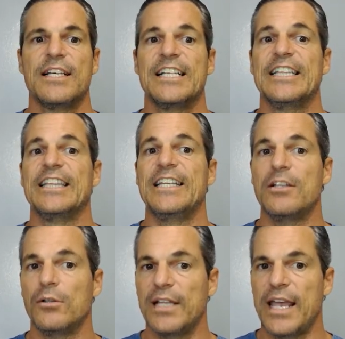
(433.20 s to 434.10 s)

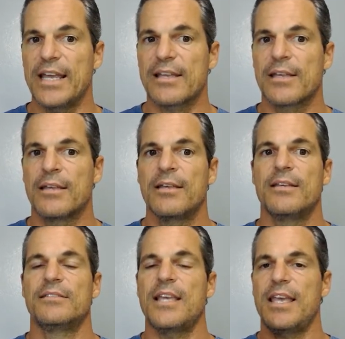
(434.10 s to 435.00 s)
Linoleic
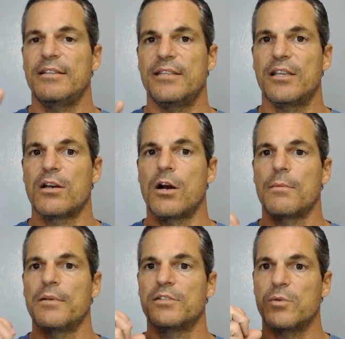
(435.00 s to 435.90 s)
is eighteen
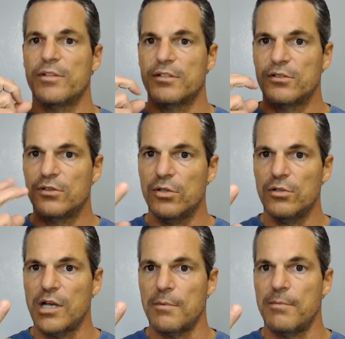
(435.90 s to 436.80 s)
carbons with two
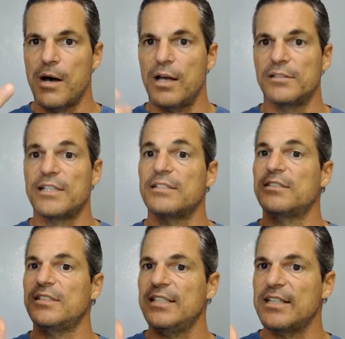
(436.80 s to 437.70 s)
double bonds at
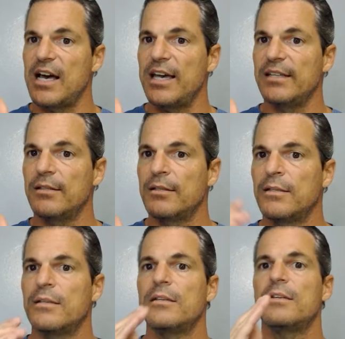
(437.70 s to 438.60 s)
C nine
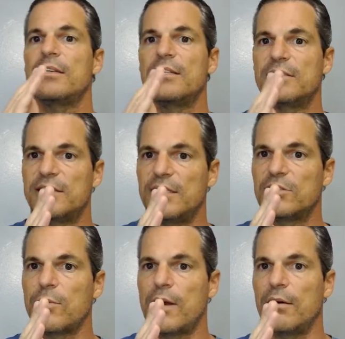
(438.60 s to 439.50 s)
and C
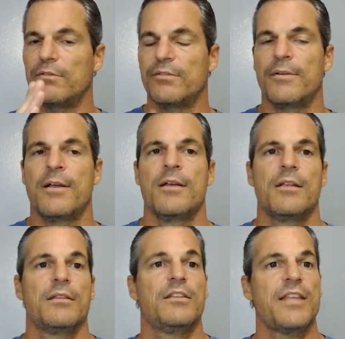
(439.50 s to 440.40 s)
twelve.
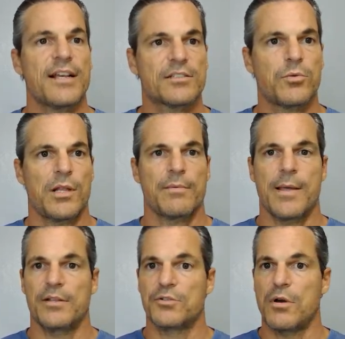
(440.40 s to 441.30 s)
The next one I'm
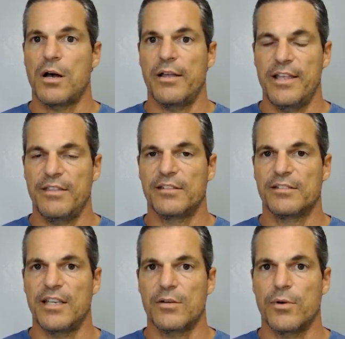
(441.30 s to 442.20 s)
going to draw in the
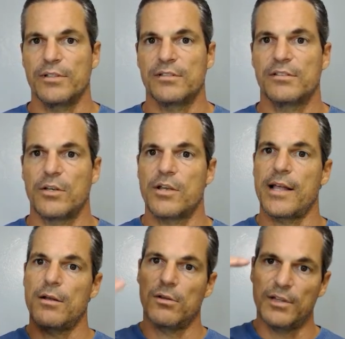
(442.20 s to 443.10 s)
sequence, so you
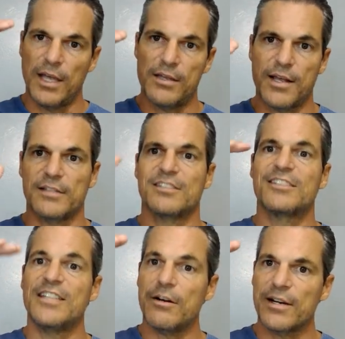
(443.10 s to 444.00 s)
got you got
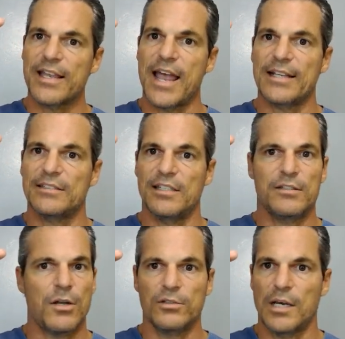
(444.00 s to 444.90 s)
stearic acid,
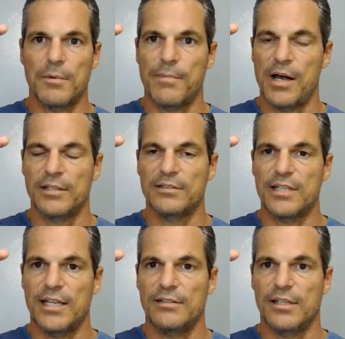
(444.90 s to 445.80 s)
no double bonds,
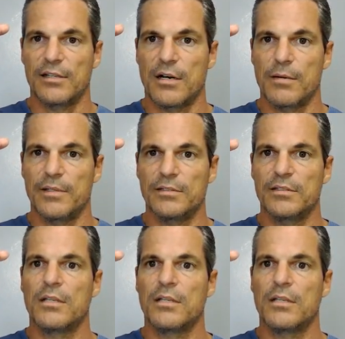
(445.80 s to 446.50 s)
eighteen carbons.